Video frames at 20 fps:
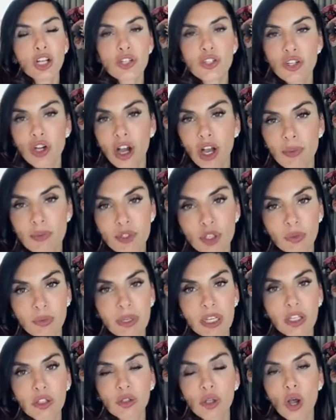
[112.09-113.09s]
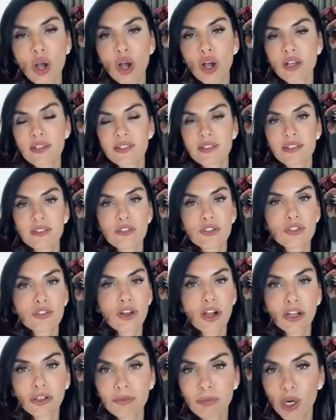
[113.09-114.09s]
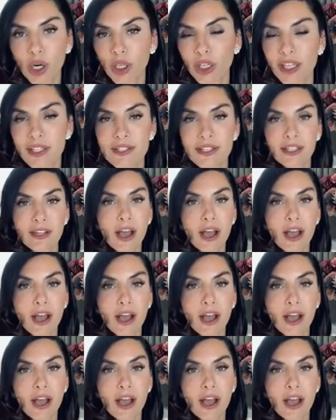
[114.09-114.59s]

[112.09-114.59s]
jobs are being lost and stock markets